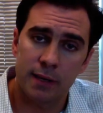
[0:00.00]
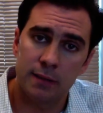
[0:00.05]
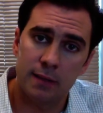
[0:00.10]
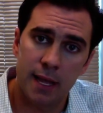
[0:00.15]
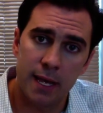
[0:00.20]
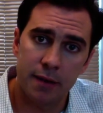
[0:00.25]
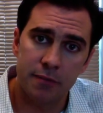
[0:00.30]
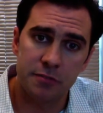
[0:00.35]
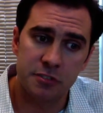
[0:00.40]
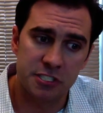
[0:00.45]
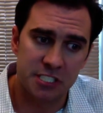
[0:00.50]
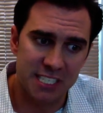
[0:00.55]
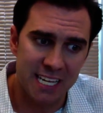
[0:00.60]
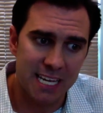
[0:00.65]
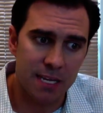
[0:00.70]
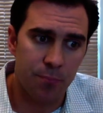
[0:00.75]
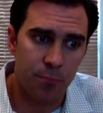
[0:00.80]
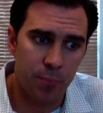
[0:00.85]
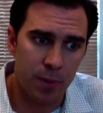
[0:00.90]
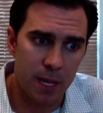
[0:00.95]
a lot of
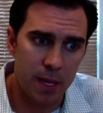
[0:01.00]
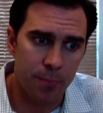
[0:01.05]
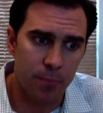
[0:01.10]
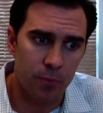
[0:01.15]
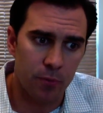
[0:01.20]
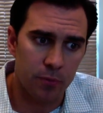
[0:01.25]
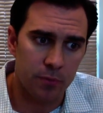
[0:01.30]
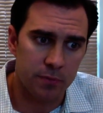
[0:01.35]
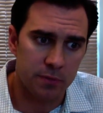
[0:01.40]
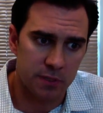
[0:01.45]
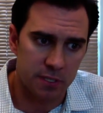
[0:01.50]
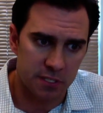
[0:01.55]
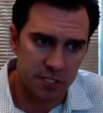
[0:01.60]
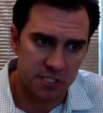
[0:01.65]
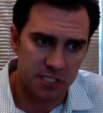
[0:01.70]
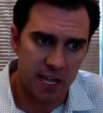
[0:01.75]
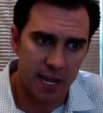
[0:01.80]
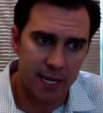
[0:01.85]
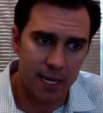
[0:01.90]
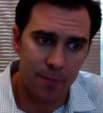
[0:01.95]
Zeke people to
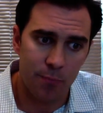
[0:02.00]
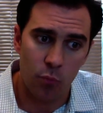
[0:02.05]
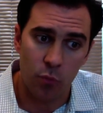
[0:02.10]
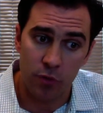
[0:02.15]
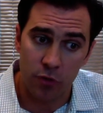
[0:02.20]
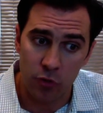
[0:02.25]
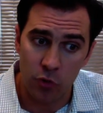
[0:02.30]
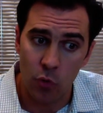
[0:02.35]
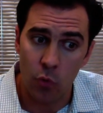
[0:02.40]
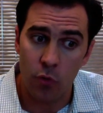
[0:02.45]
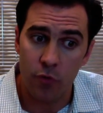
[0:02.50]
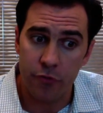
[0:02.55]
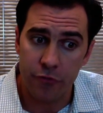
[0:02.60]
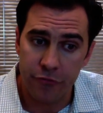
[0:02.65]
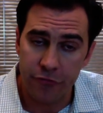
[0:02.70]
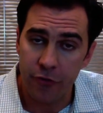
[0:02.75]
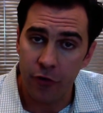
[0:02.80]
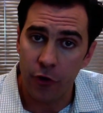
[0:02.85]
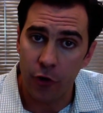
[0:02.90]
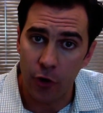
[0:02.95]
sign up with your
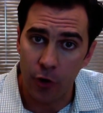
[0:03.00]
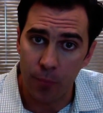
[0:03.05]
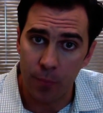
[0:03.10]
firm,